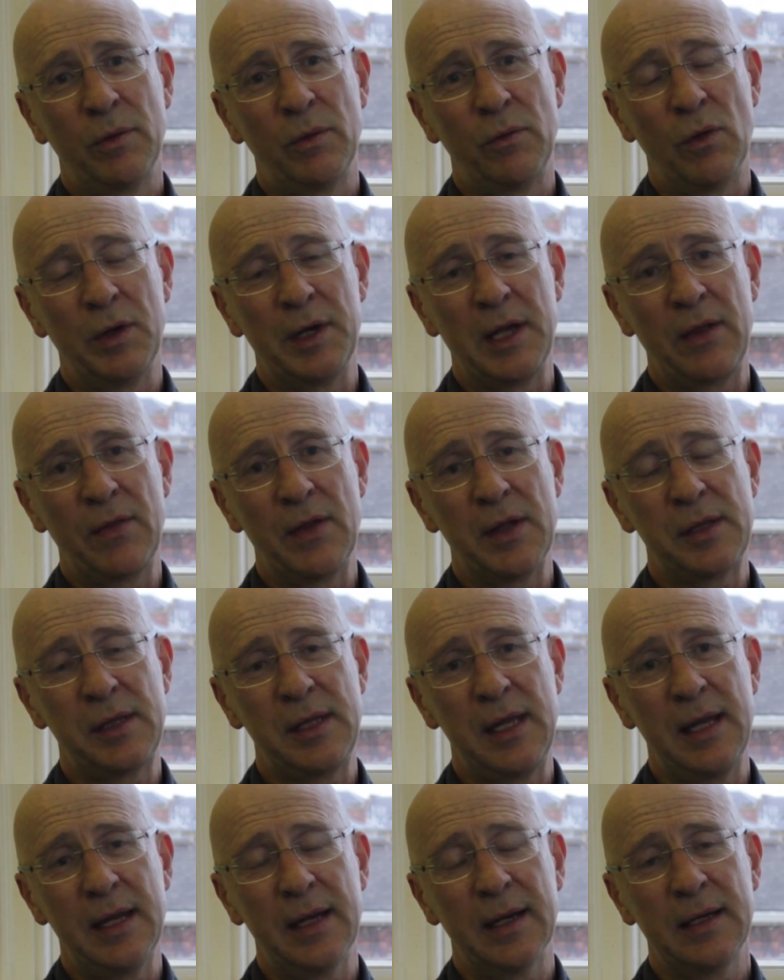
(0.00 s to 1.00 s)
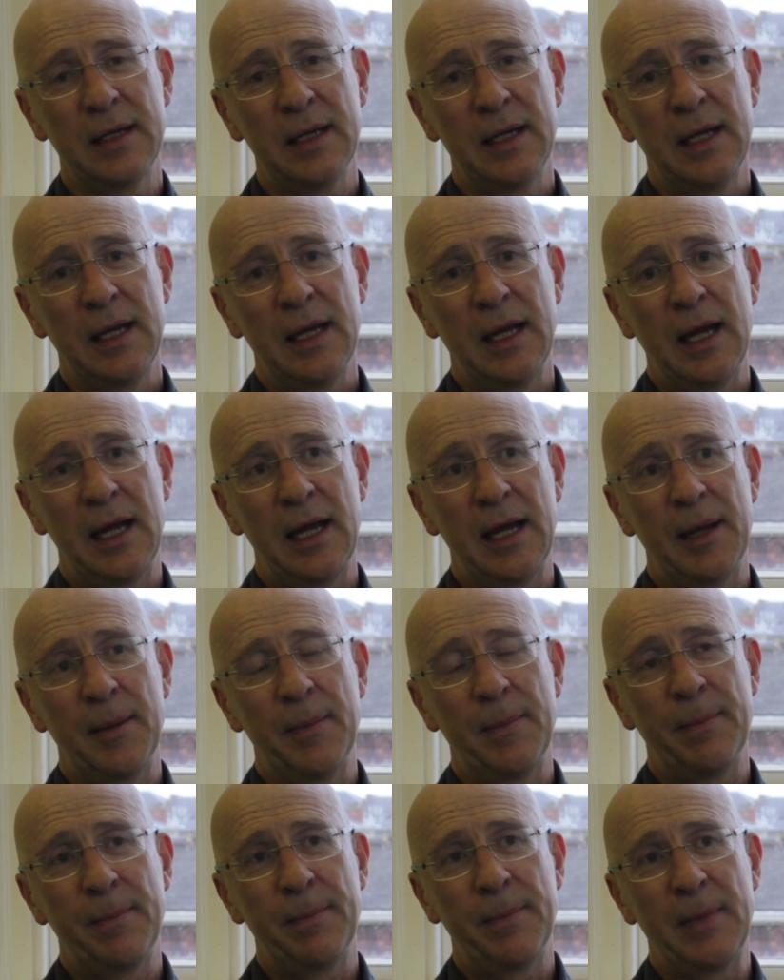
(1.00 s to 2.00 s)
running this year,
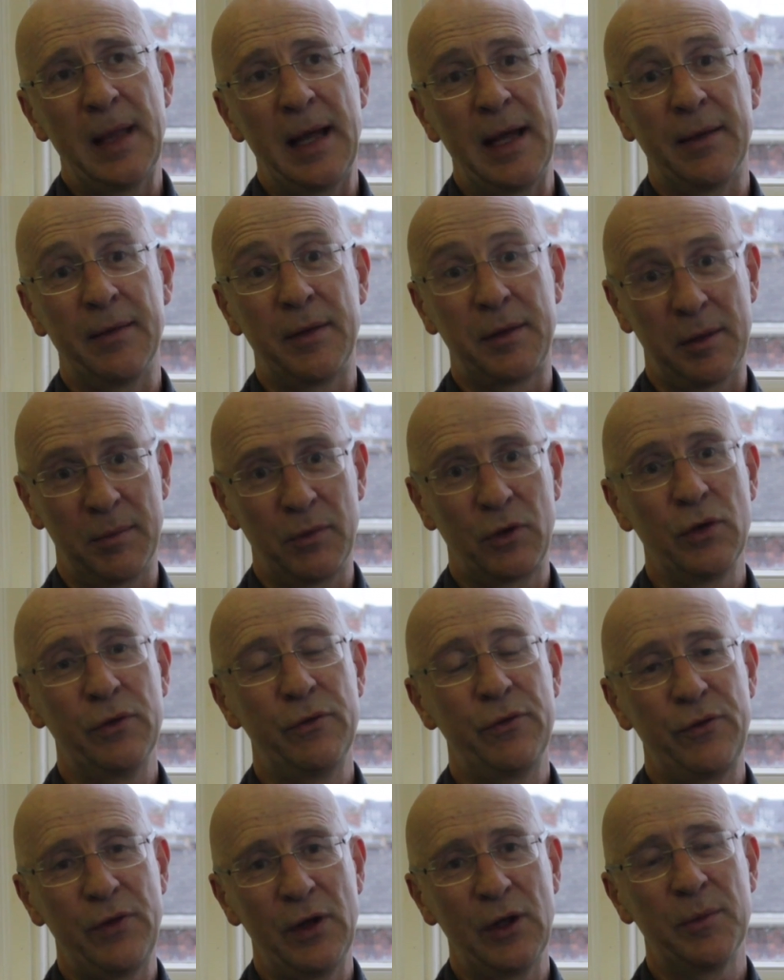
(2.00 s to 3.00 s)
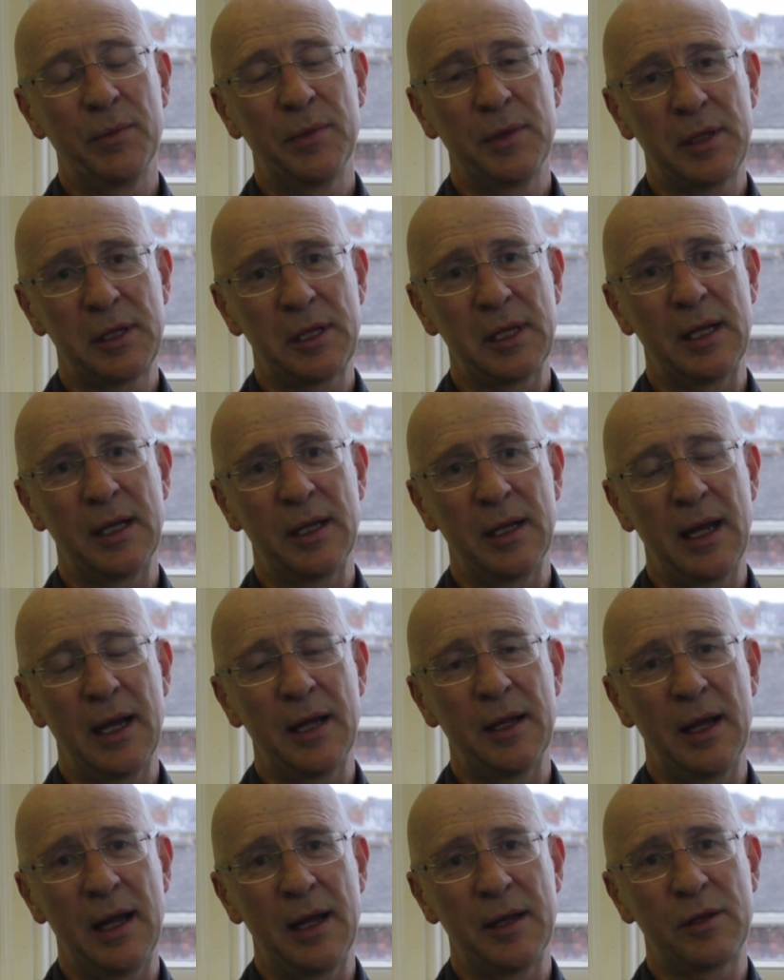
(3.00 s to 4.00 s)
and some good films
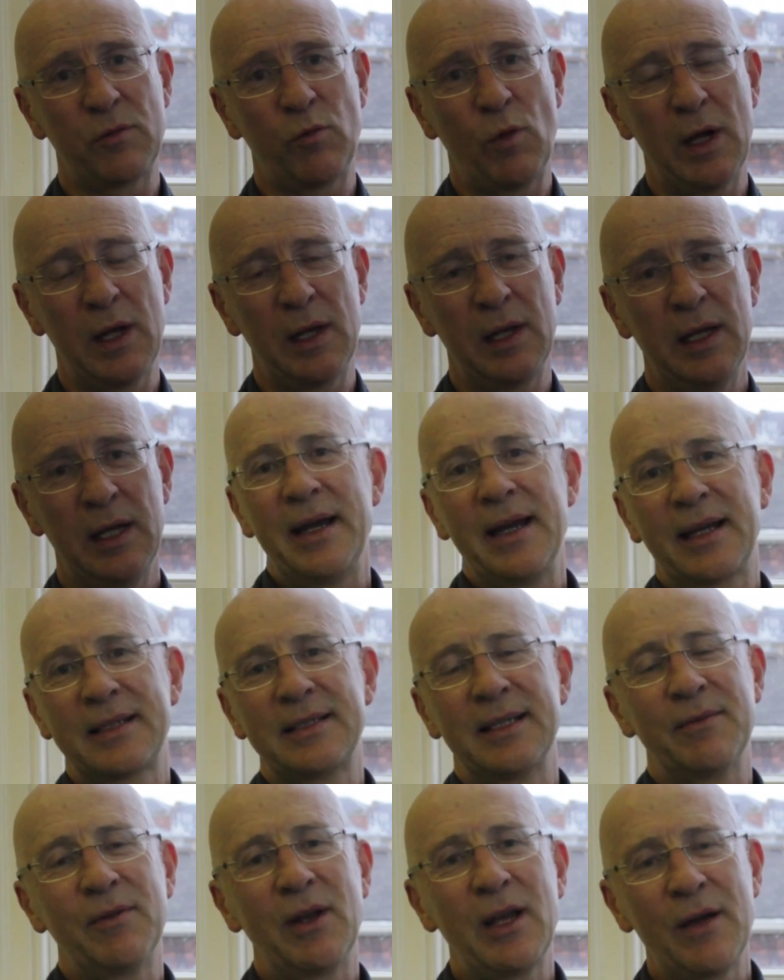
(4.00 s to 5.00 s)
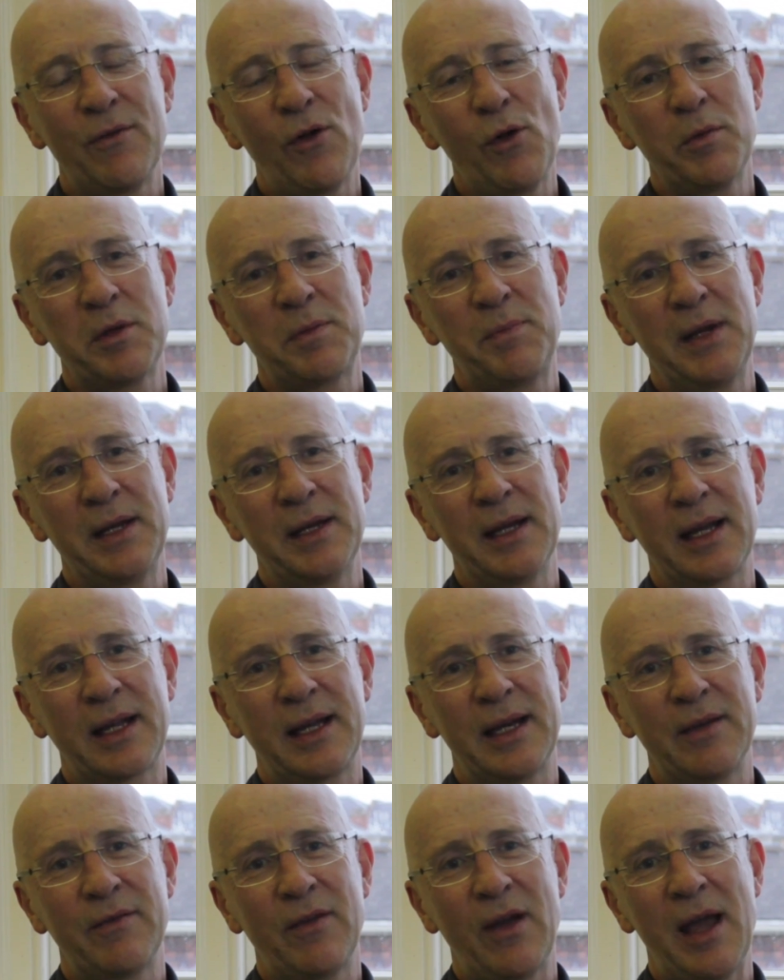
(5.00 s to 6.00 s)
as well. Well, I've always been a
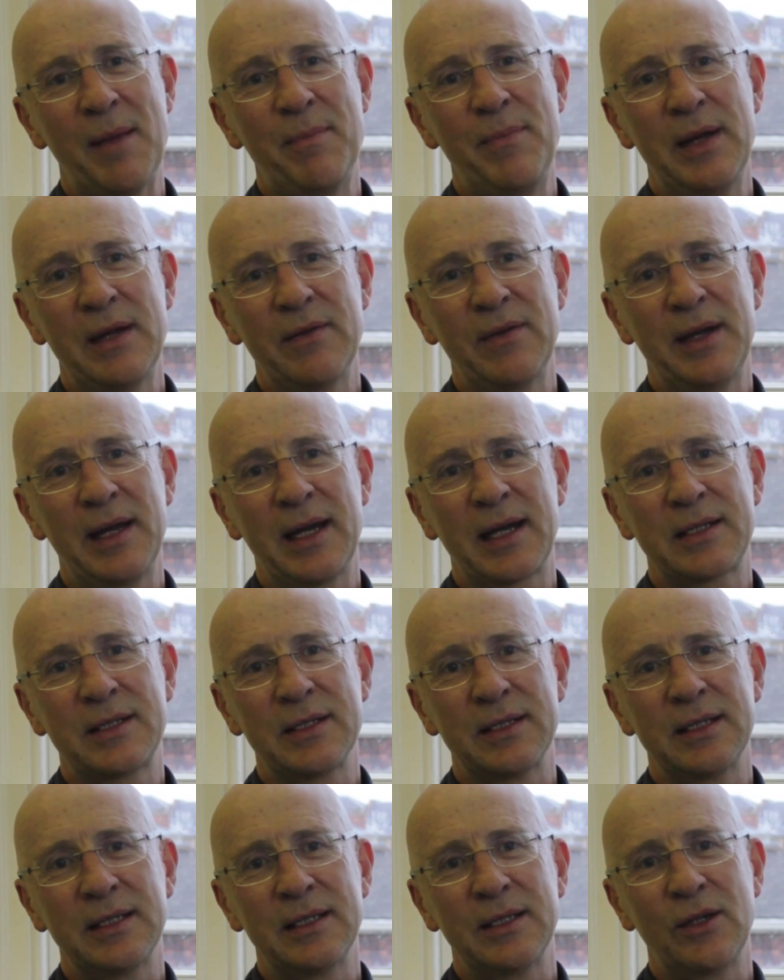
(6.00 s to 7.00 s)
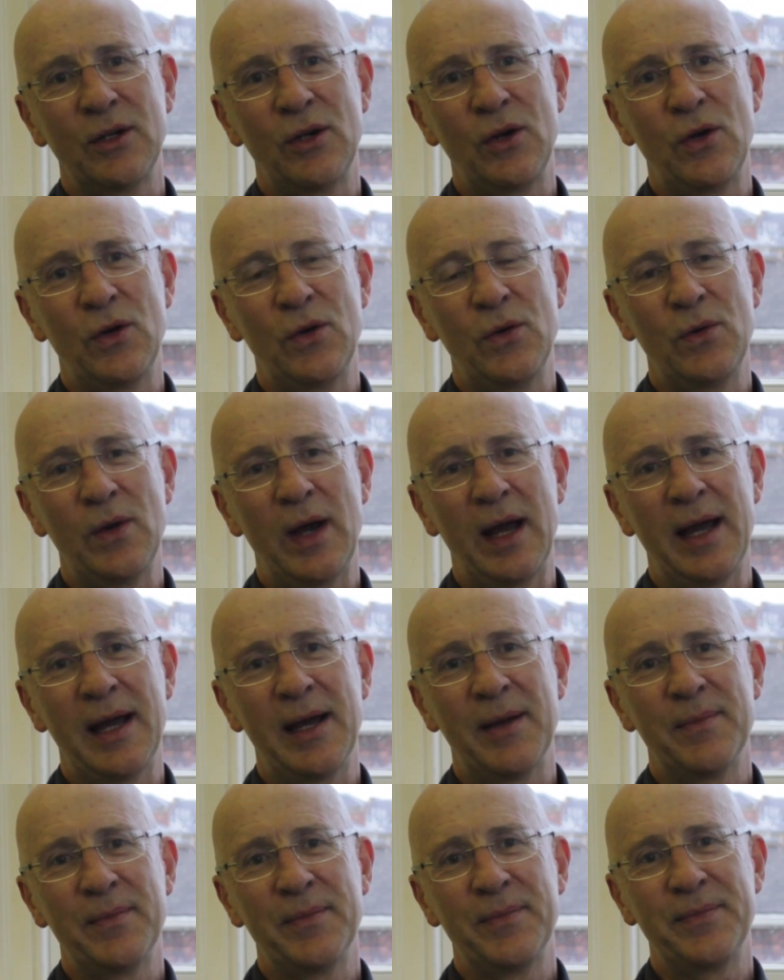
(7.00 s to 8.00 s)
kind of a bit of an actor who
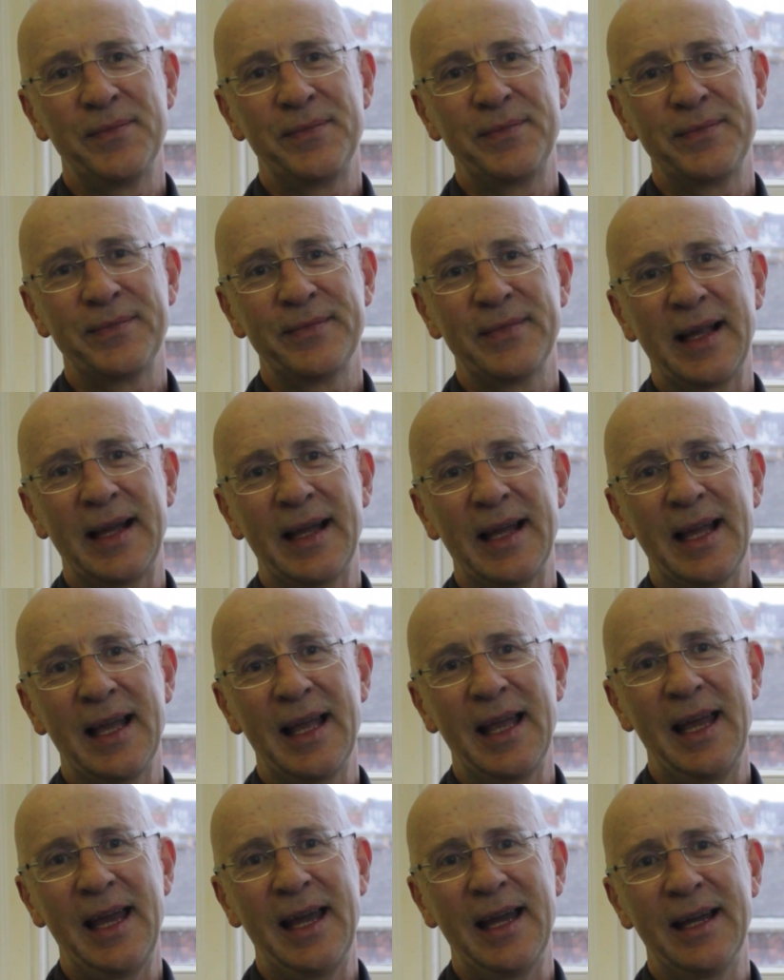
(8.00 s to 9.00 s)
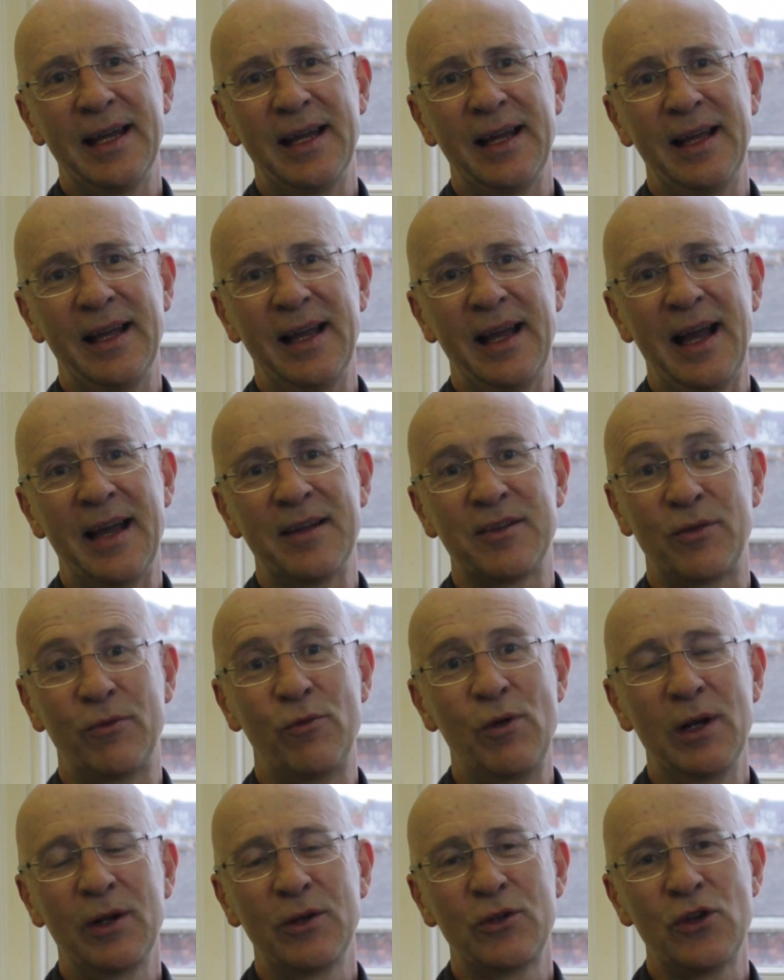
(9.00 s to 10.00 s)
has a
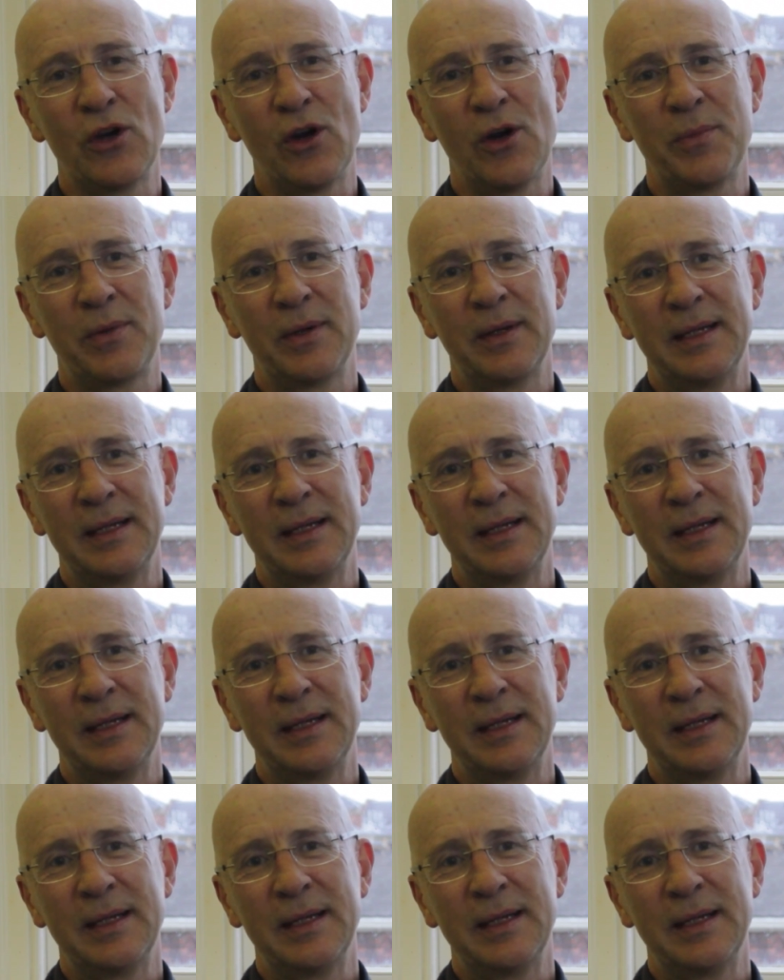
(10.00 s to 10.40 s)
real job,